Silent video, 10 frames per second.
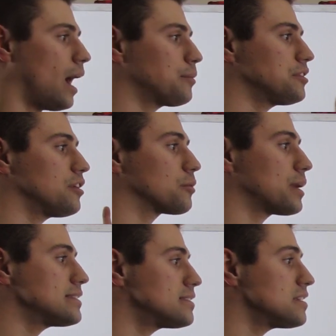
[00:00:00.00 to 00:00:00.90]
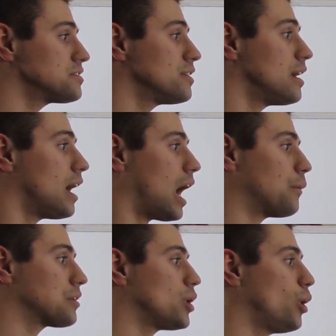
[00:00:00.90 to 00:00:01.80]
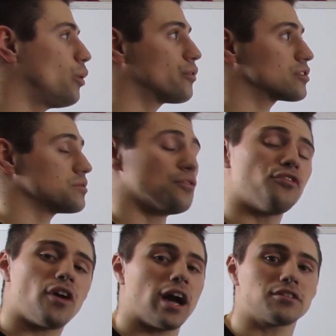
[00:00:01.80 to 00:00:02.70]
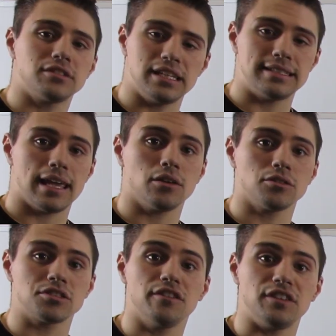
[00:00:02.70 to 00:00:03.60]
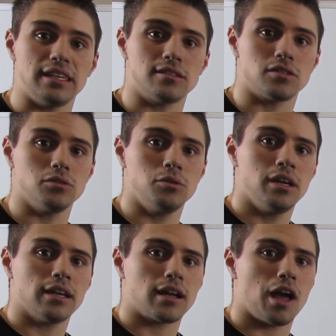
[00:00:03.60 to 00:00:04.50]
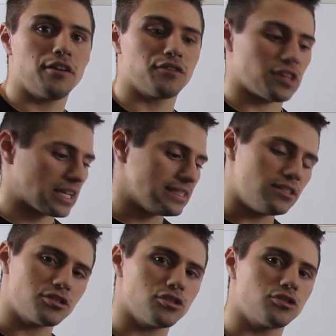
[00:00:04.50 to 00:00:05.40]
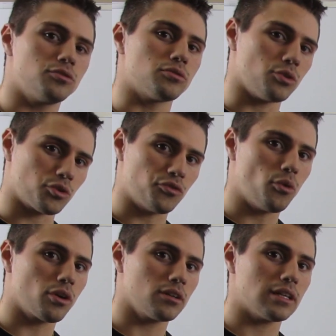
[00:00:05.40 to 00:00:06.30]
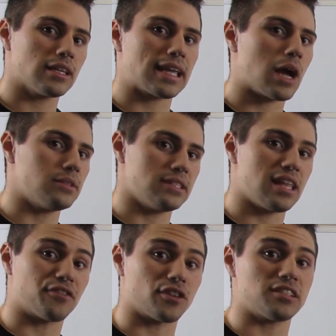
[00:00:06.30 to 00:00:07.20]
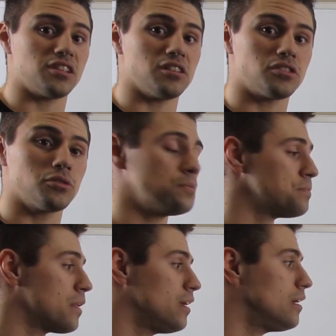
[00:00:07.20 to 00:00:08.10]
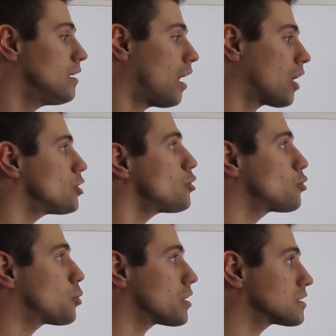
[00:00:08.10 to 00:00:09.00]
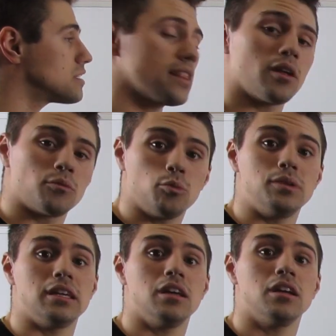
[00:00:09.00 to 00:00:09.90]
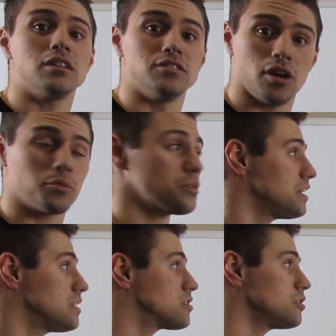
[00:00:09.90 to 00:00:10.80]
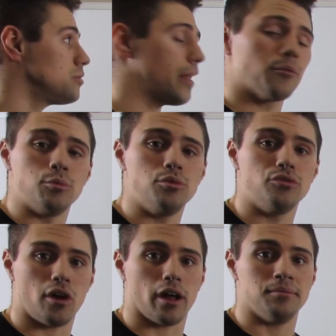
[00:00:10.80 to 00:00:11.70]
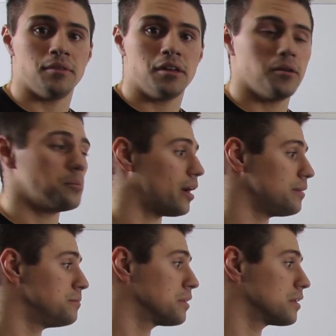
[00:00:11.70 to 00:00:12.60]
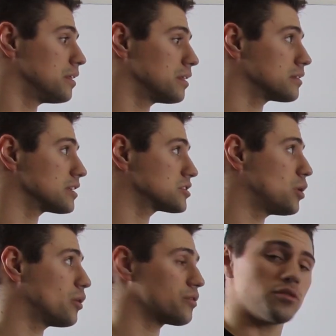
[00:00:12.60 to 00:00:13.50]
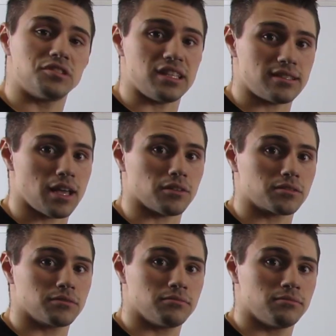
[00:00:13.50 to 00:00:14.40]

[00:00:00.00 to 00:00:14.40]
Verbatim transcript: I'm going to erase this. I want to go over some finer details of E2, kind of the conditions you look for, like how we did that for SN2, a little quirks, and then we'll be done with E2 and we'll move on. But let's go over those details.